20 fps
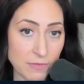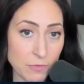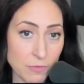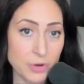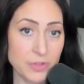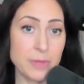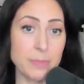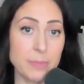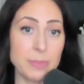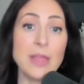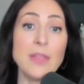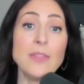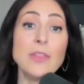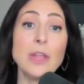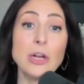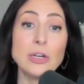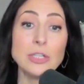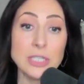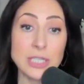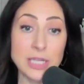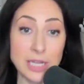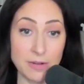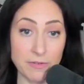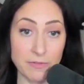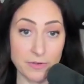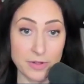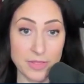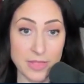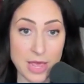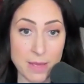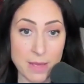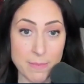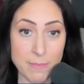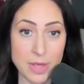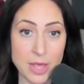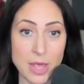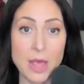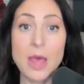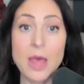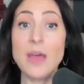for them, get their tea for them.